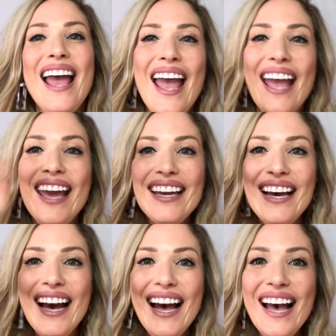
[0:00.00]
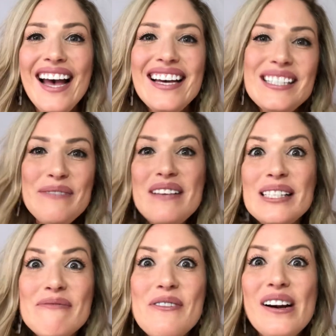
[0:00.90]
Hey guys,
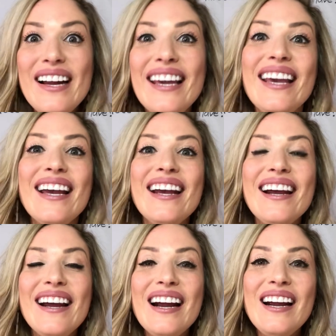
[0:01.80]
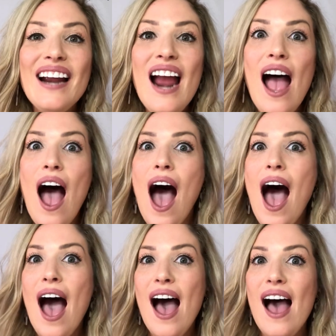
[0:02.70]
Miss Moore here.
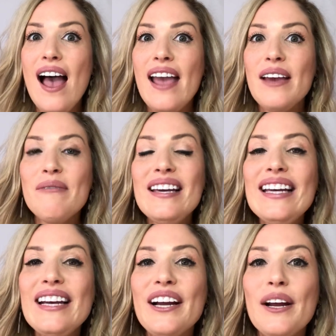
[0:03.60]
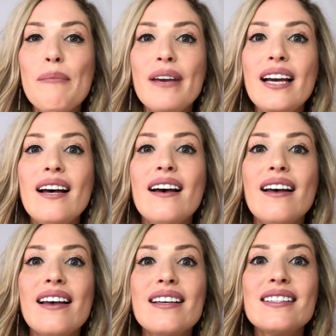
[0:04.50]
I am here
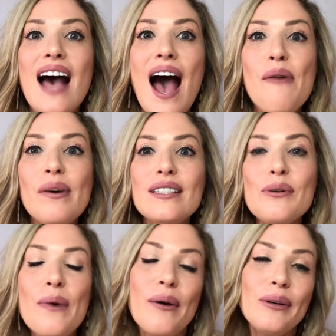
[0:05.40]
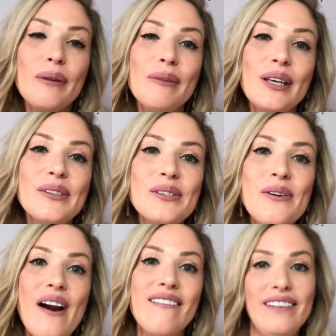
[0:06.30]
because I want to welcome you to
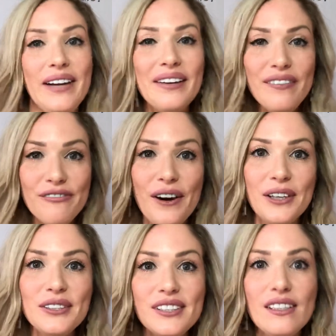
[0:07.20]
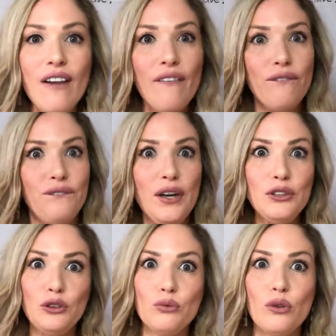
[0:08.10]
our very first
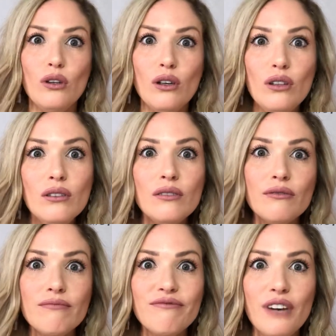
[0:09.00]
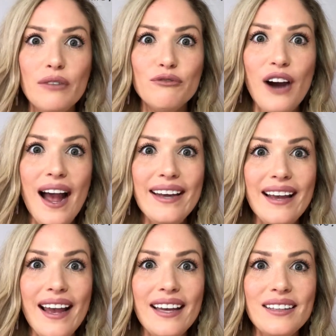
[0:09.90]
virtual Fun
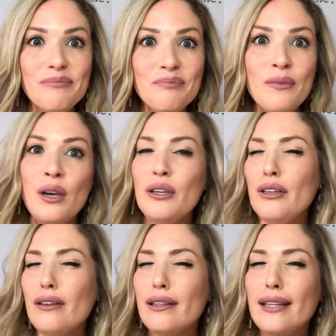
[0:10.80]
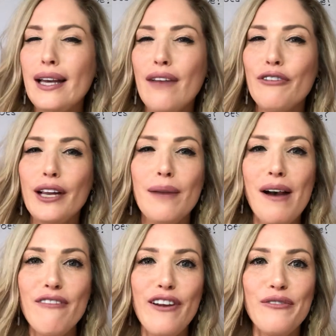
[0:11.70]
Friday. You didn't think I'd forget
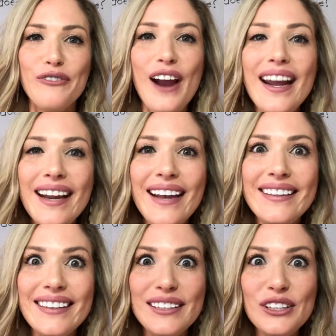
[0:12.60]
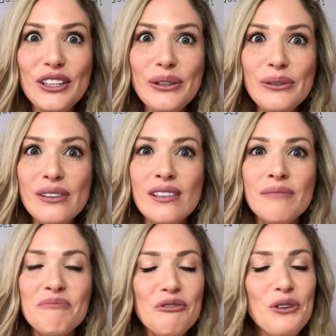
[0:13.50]
about Fun Friday, did you?
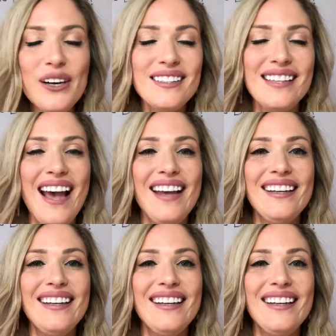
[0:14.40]
Of course not.